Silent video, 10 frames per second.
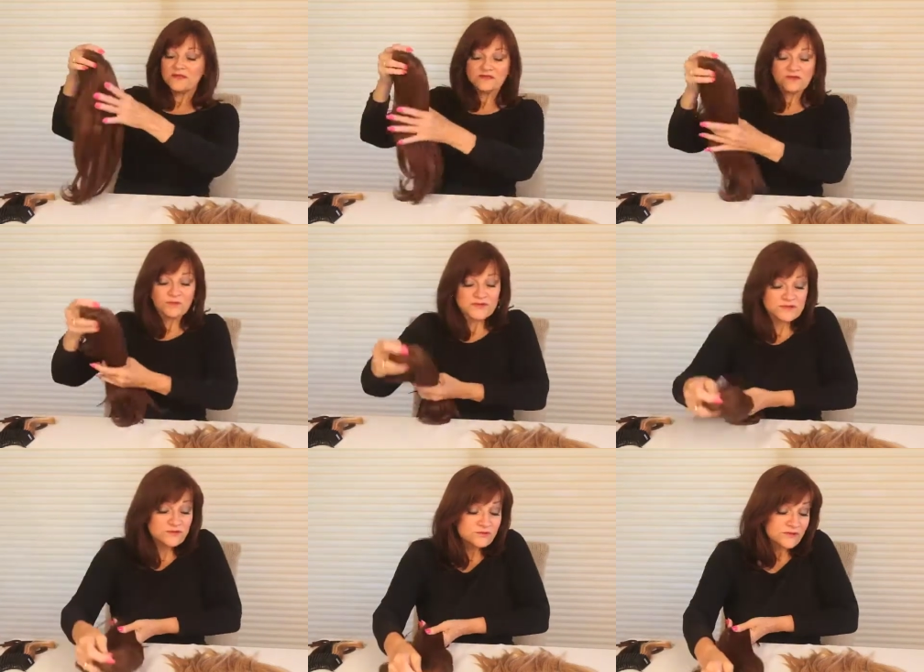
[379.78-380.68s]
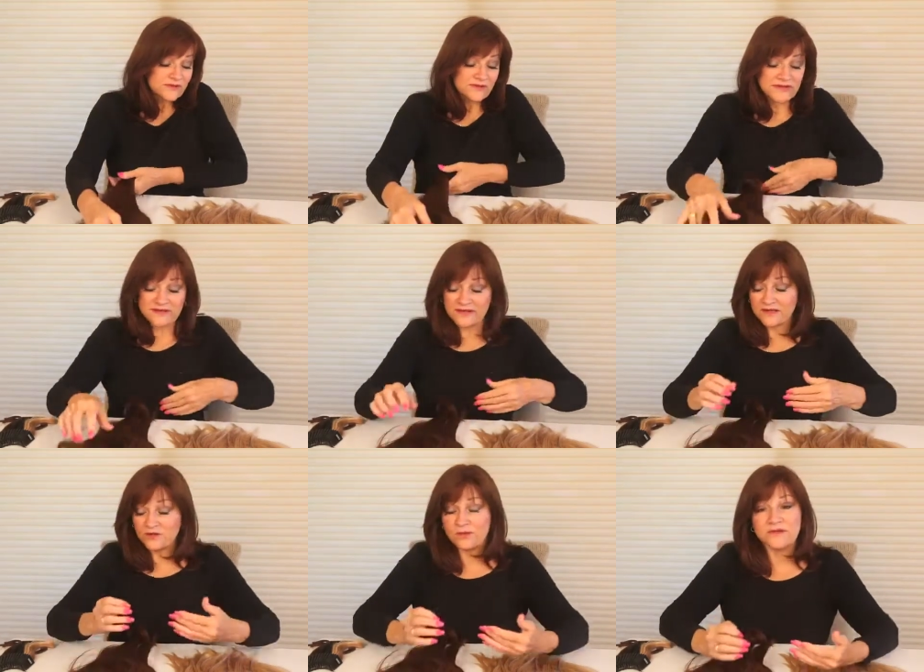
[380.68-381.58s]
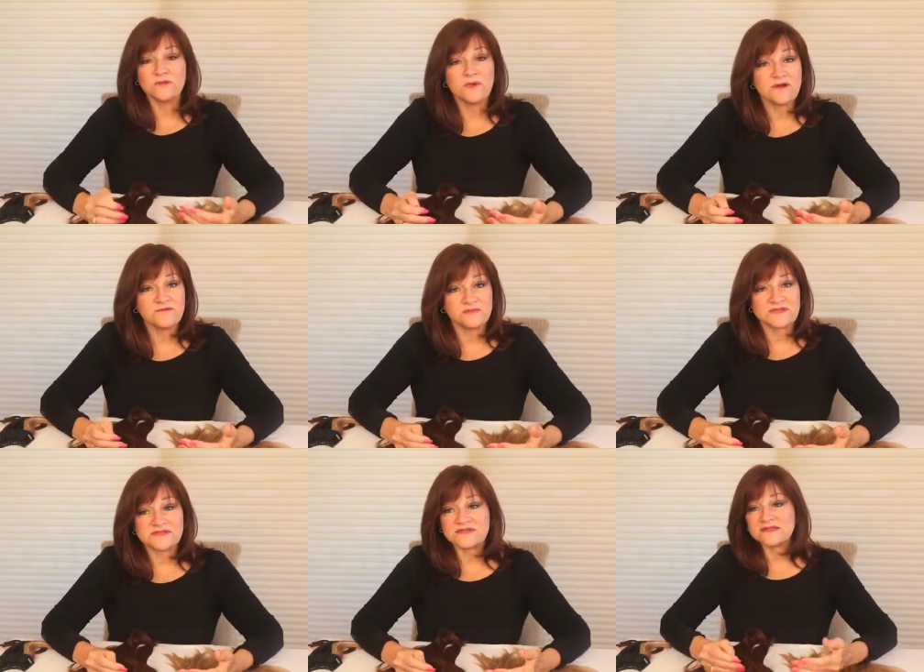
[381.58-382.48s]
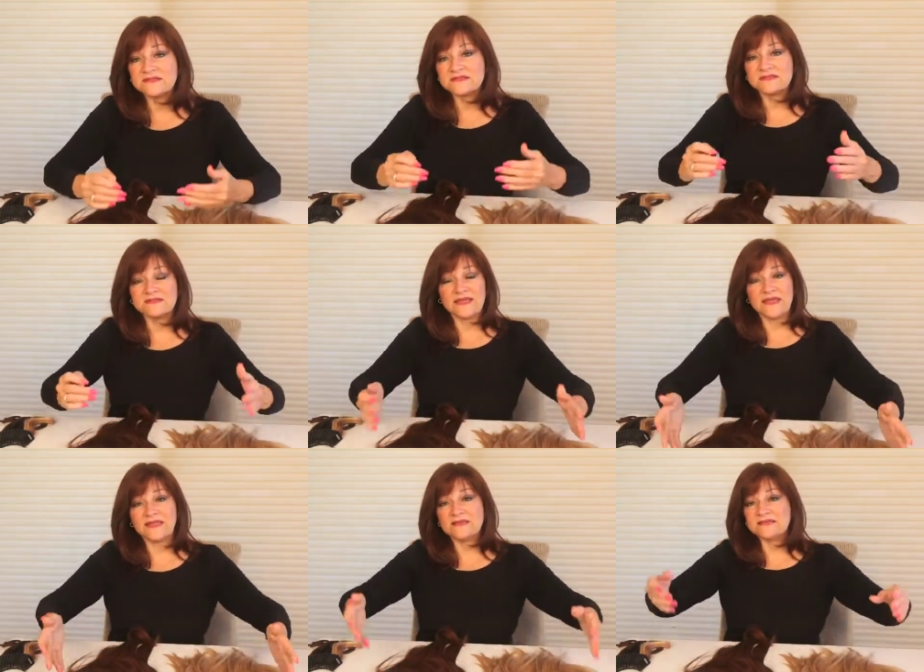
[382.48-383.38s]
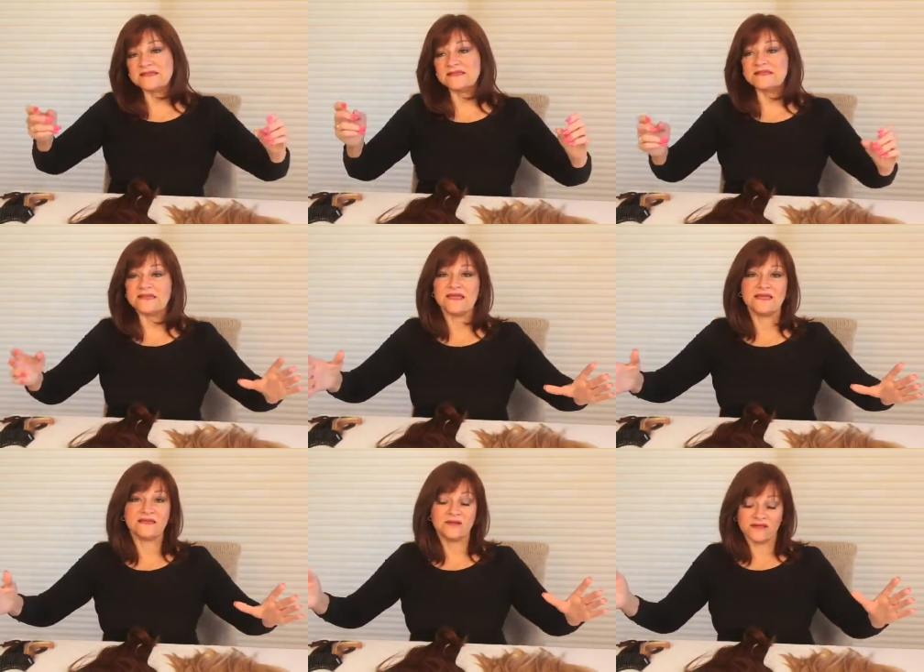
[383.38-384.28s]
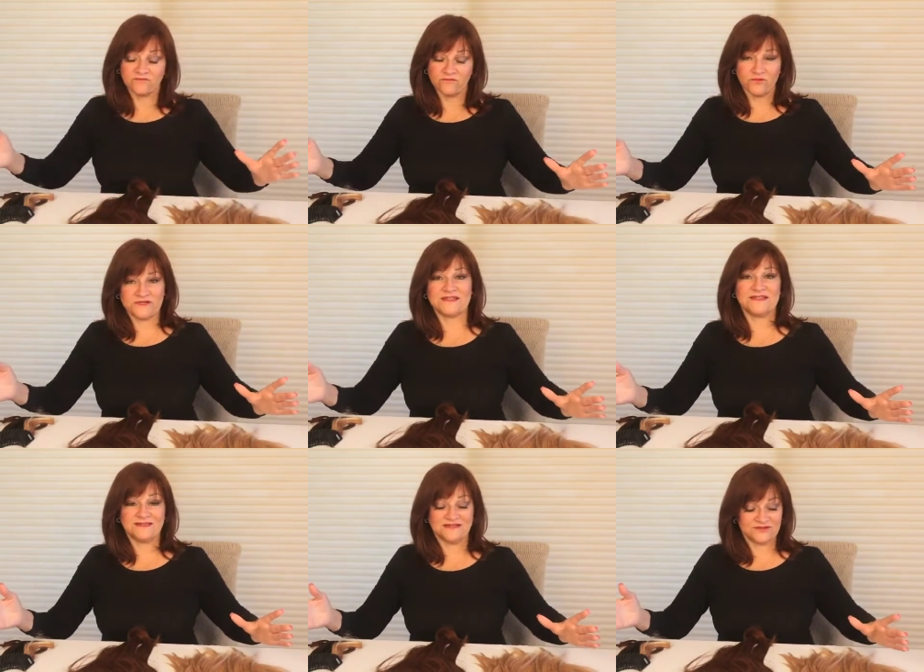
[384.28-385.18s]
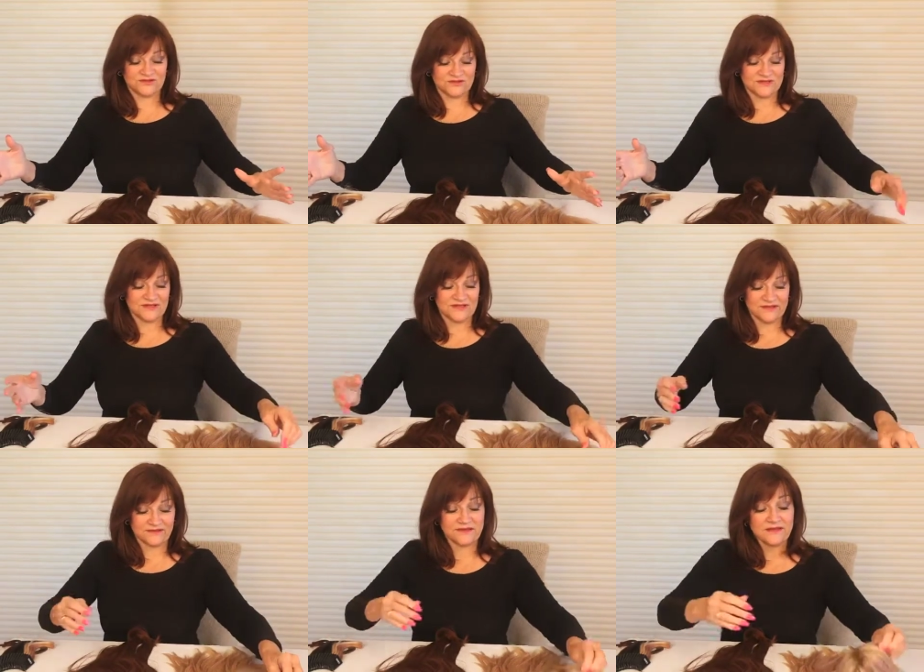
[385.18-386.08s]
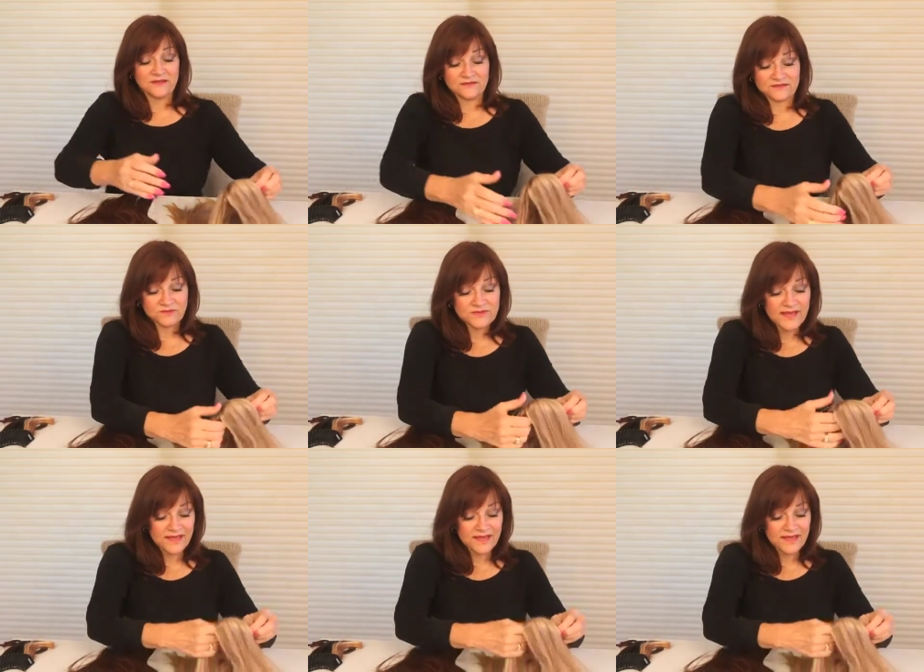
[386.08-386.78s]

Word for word: So we do, and it can go anywhere from 6, 8, 10, and 14 inches in length. This one